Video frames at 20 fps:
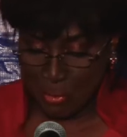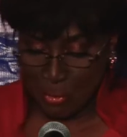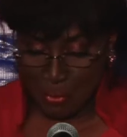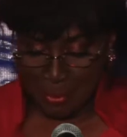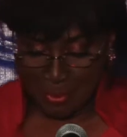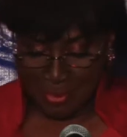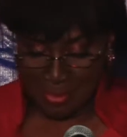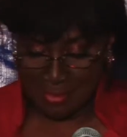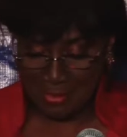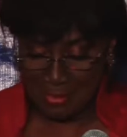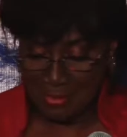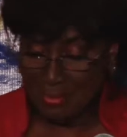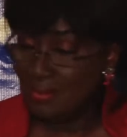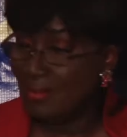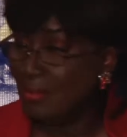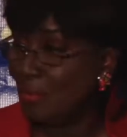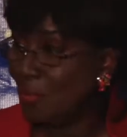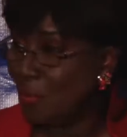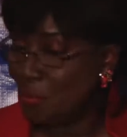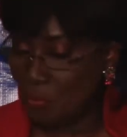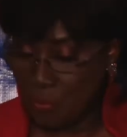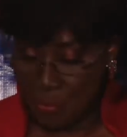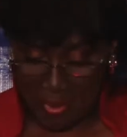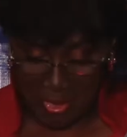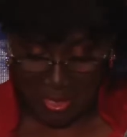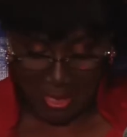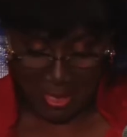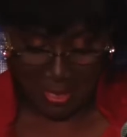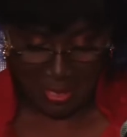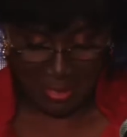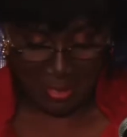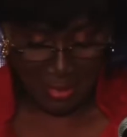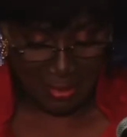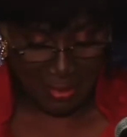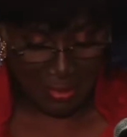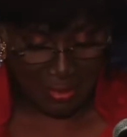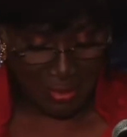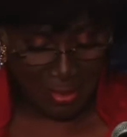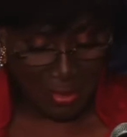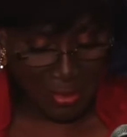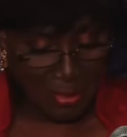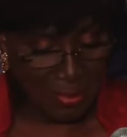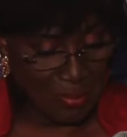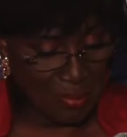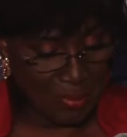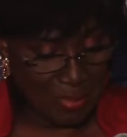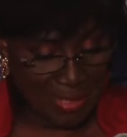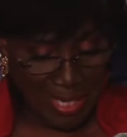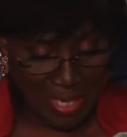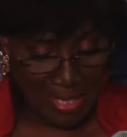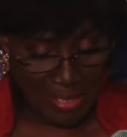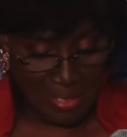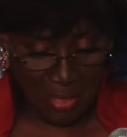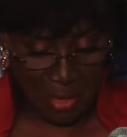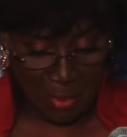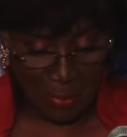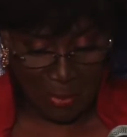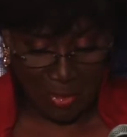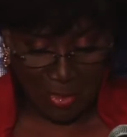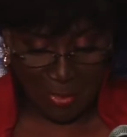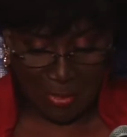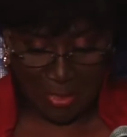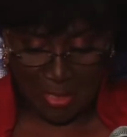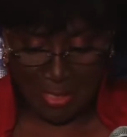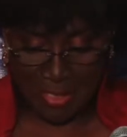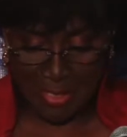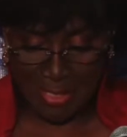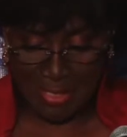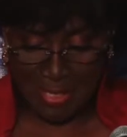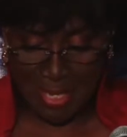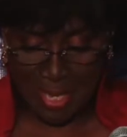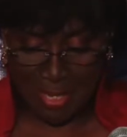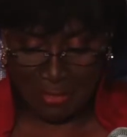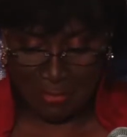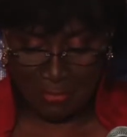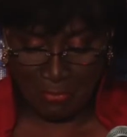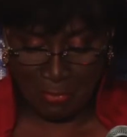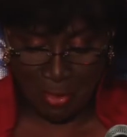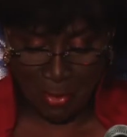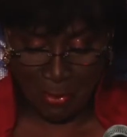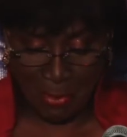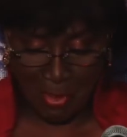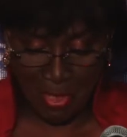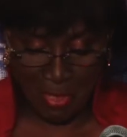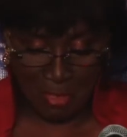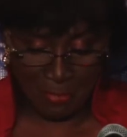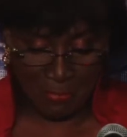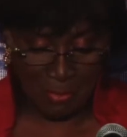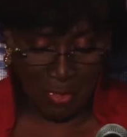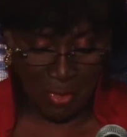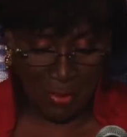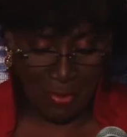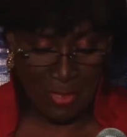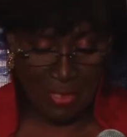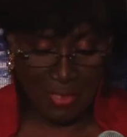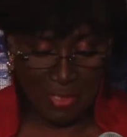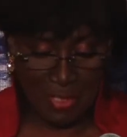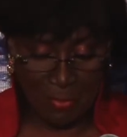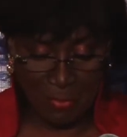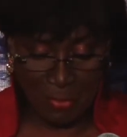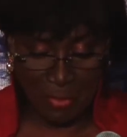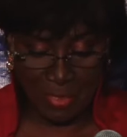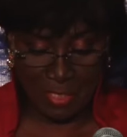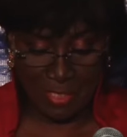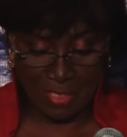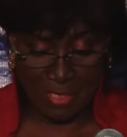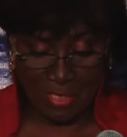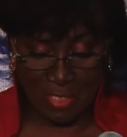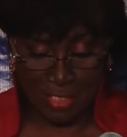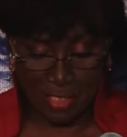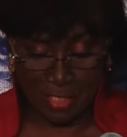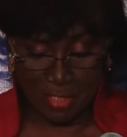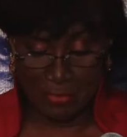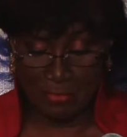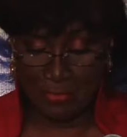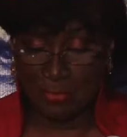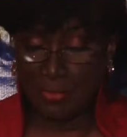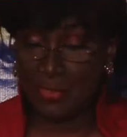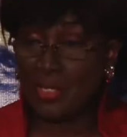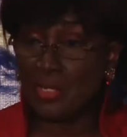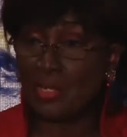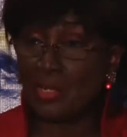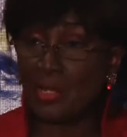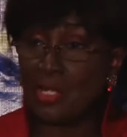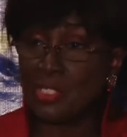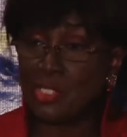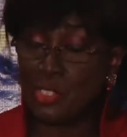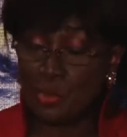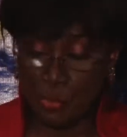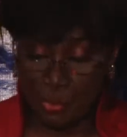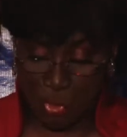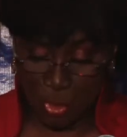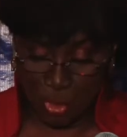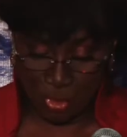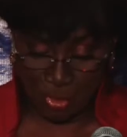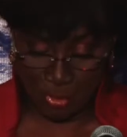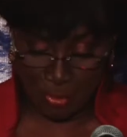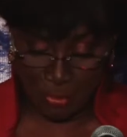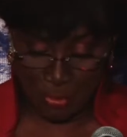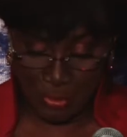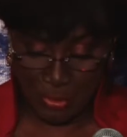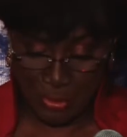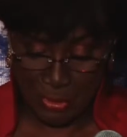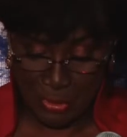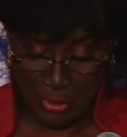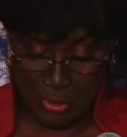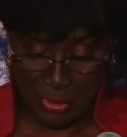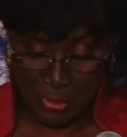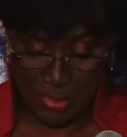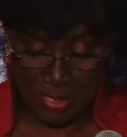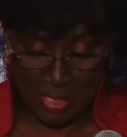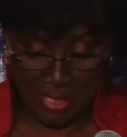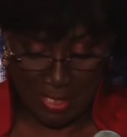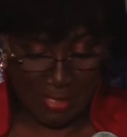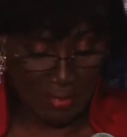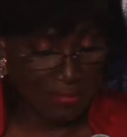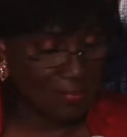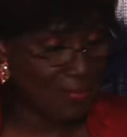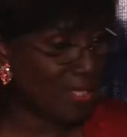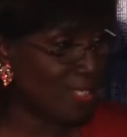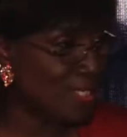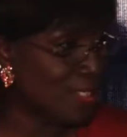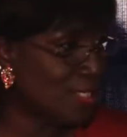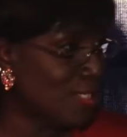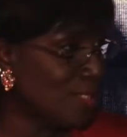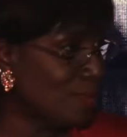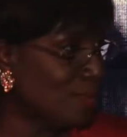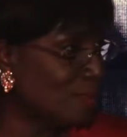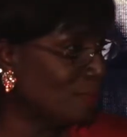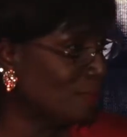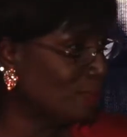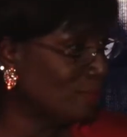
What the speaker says: note, we now take the opportunity to thank the following individuals and organizations for their contribution to this event.